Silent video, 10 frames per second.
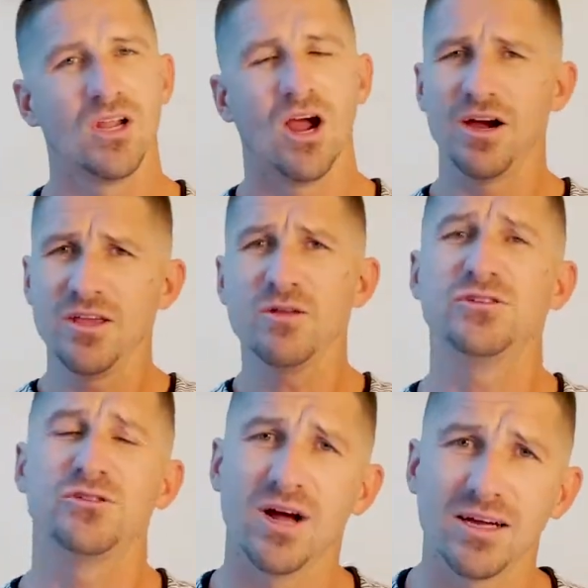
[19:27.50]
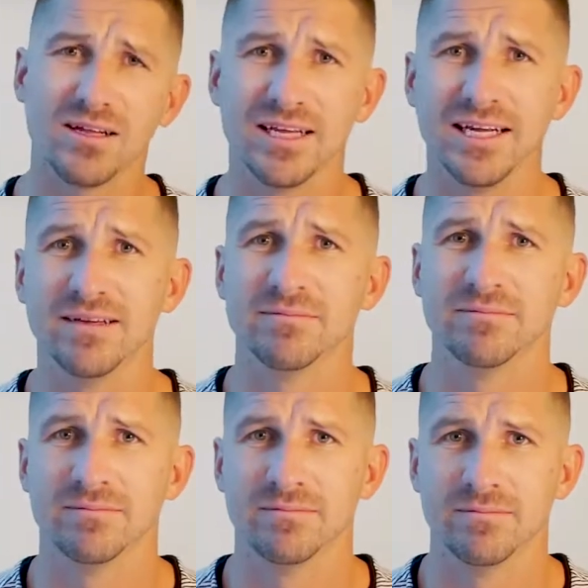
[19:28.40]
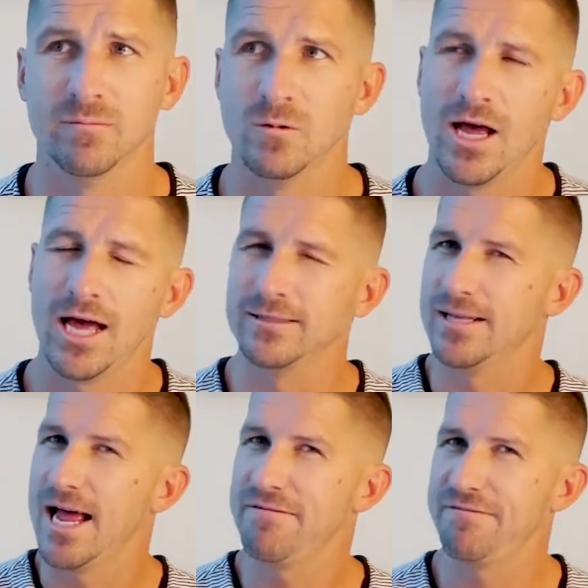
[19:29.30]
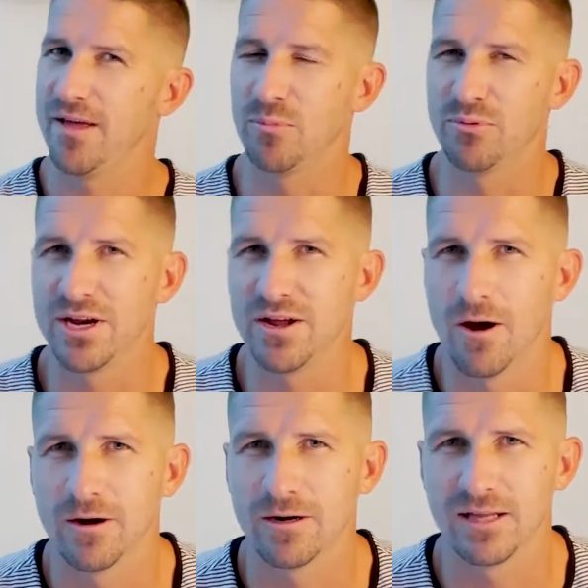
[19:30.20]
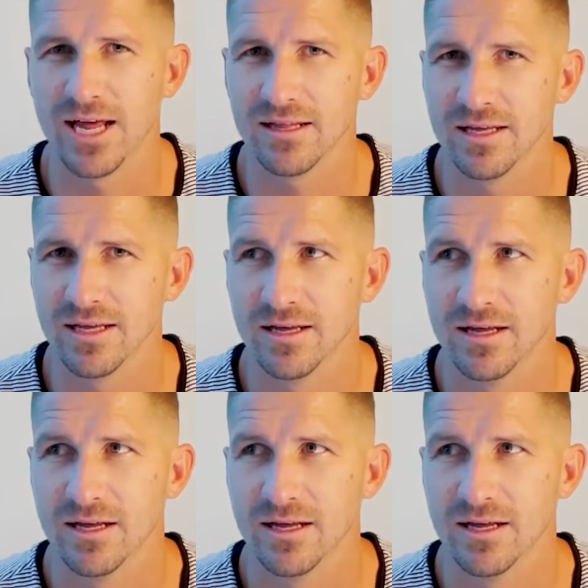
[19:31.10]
Are you struggling? Has life felt pretty hard lately?